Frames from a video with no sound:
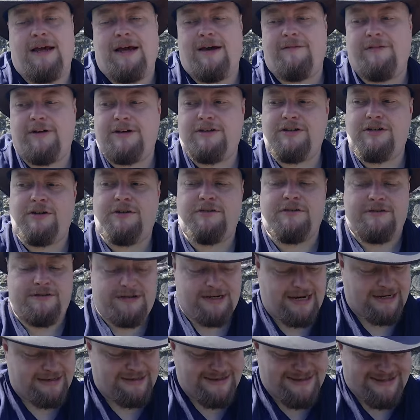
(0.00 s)
have I chosen
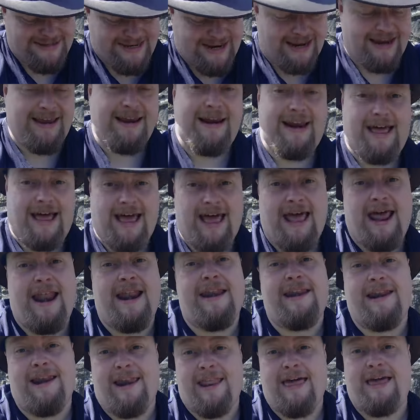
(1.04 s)
to get a
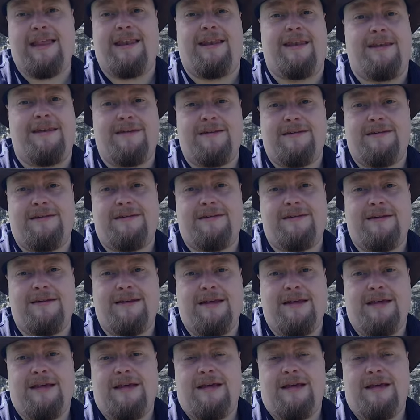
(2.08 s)
second-hand lens,